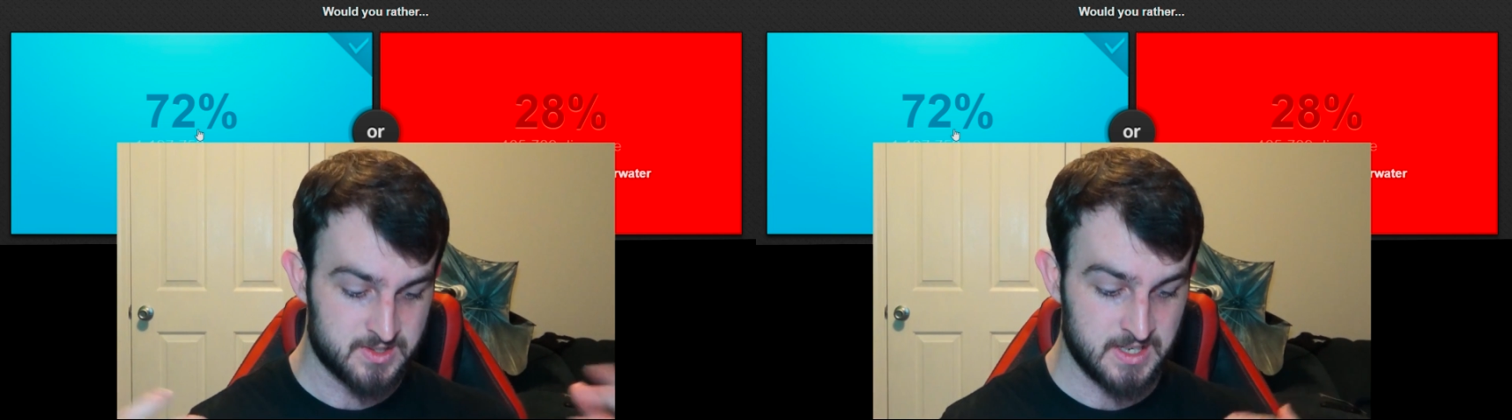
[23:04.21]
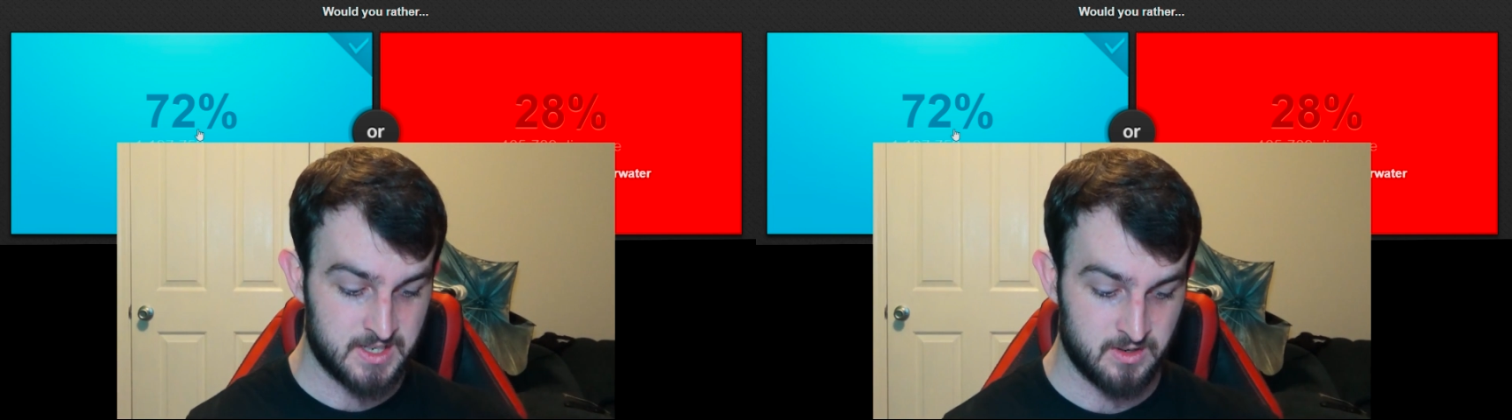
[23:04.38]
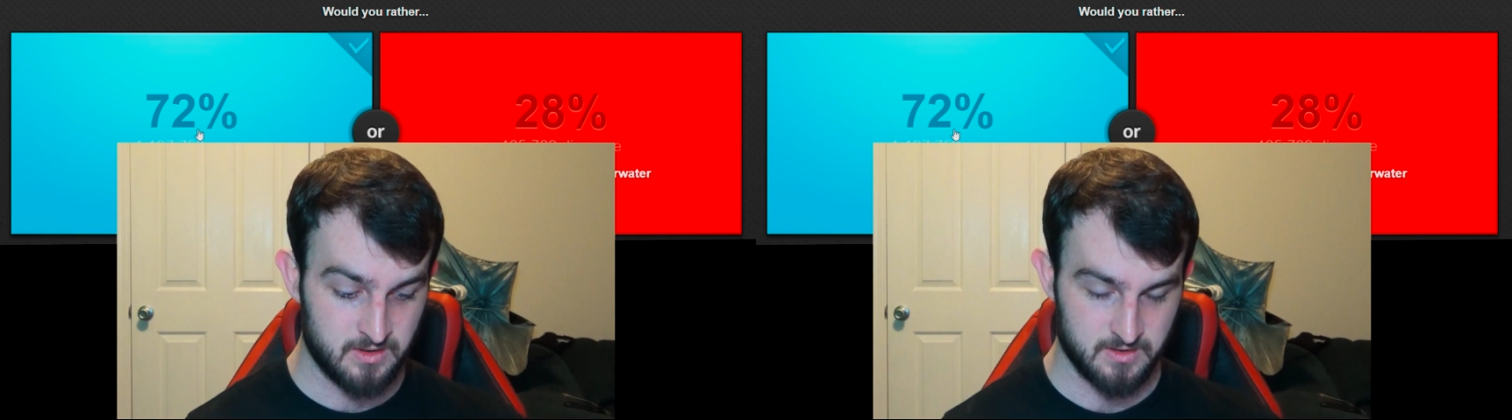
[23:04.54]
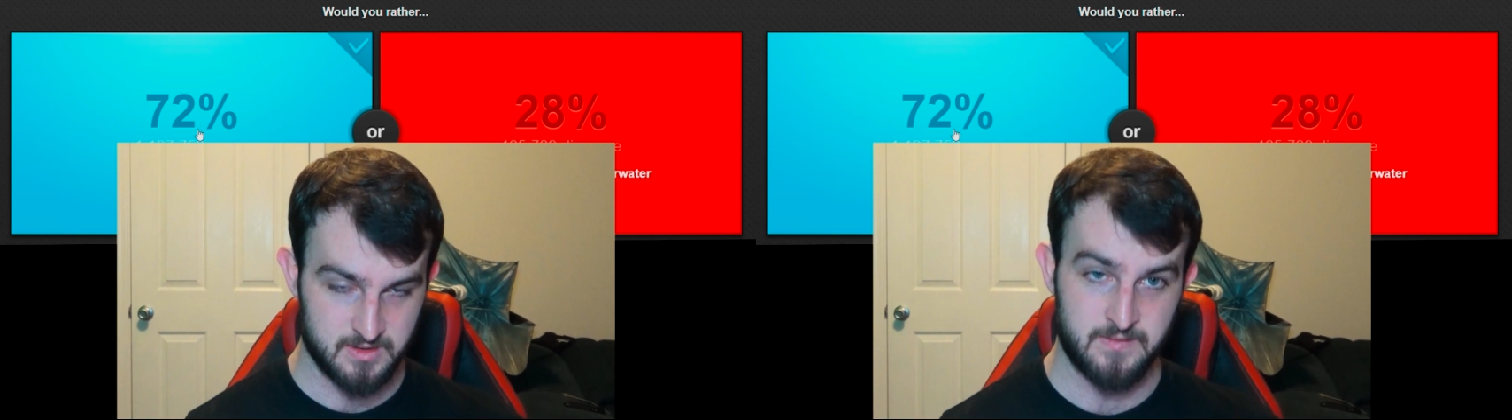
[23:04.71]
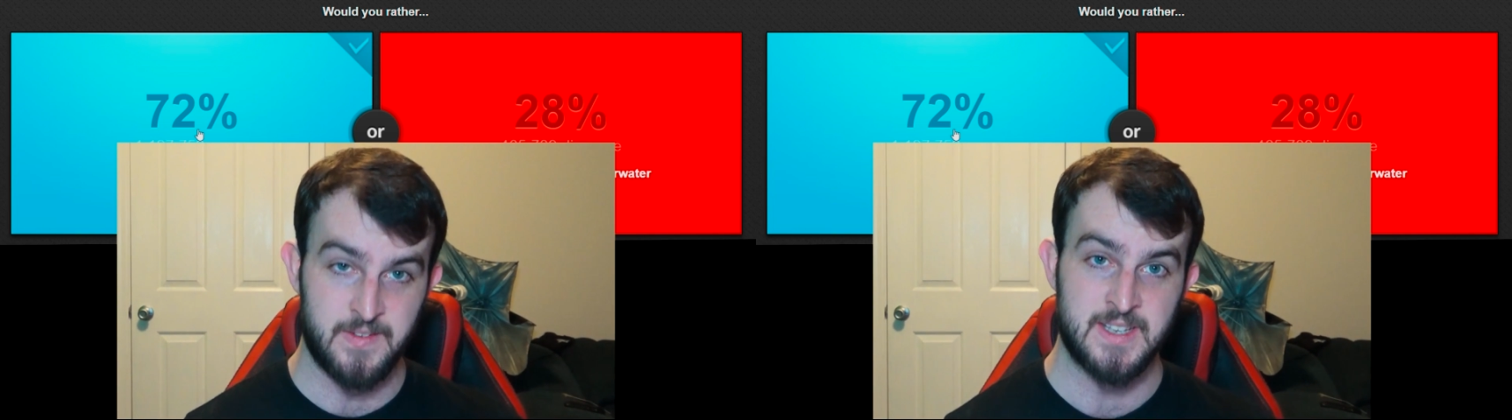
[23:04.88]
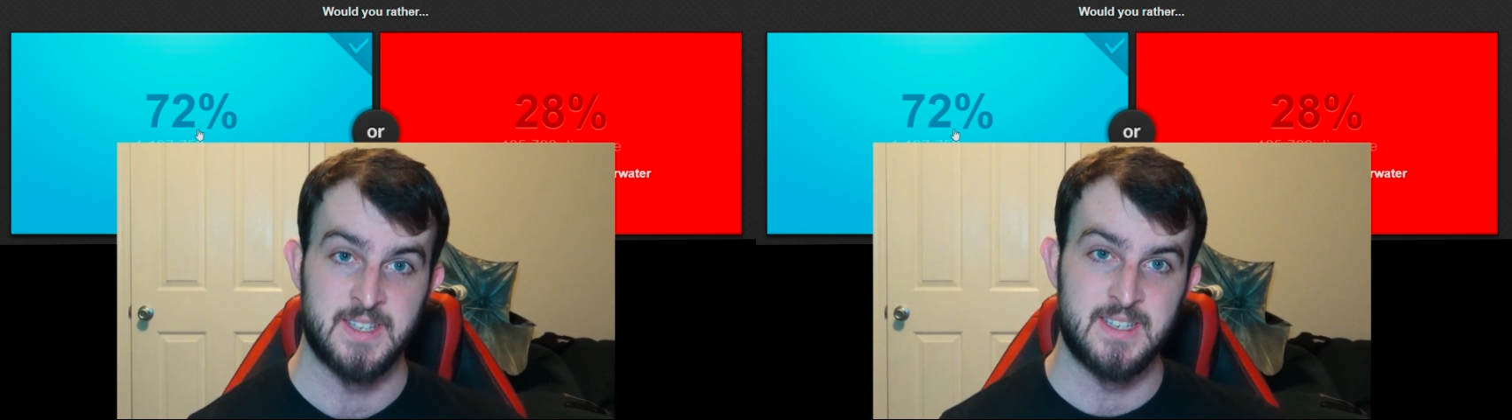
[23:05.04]
so it looks like
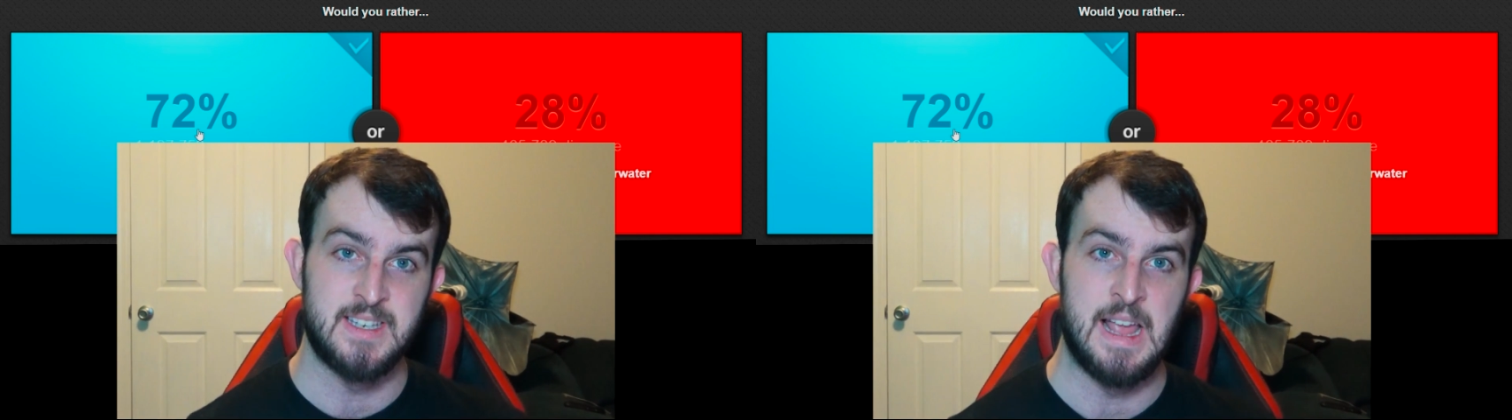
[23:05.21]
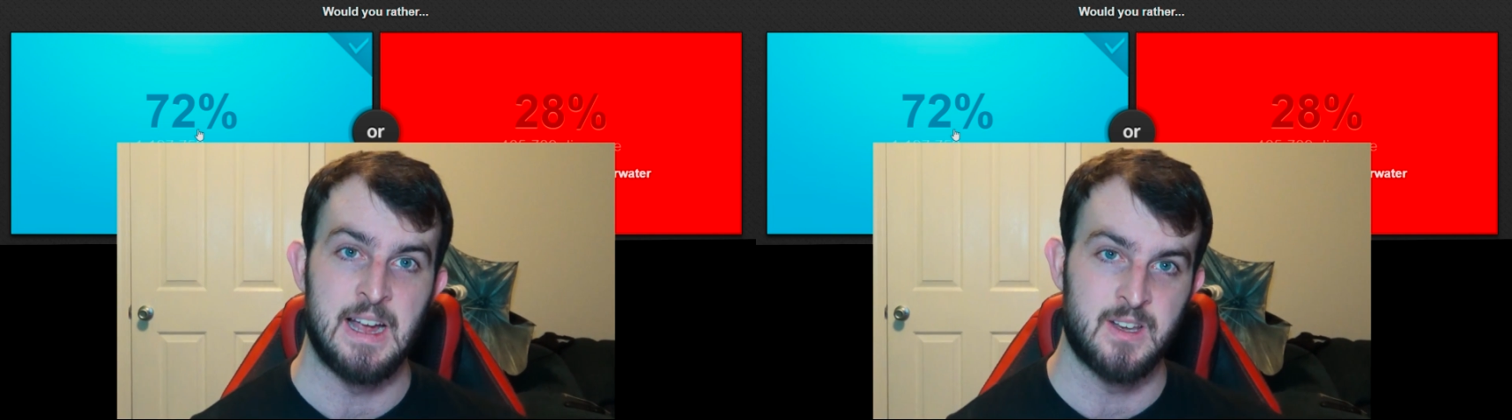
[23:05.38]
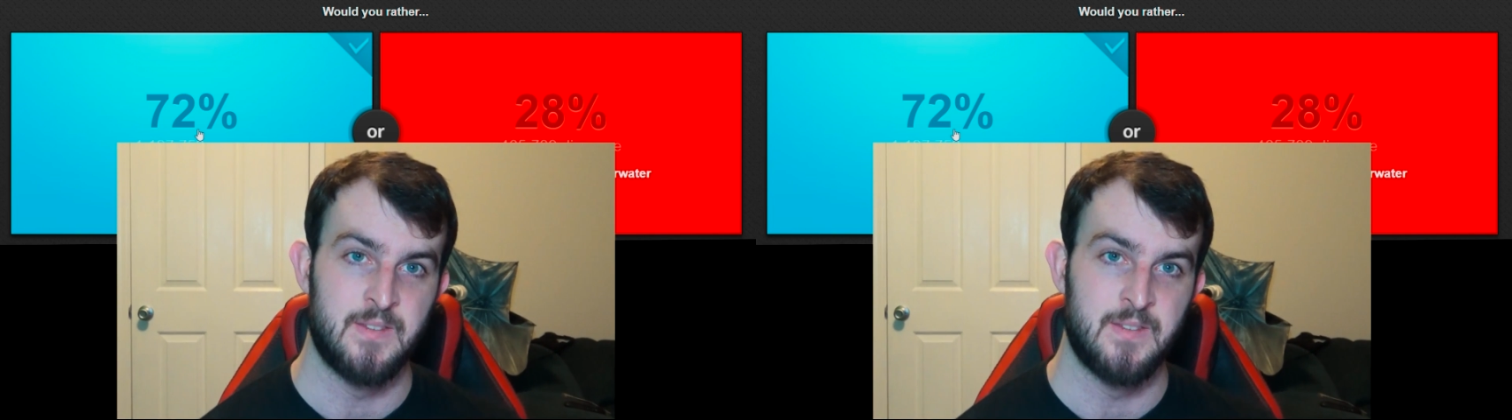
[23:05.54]
your vest is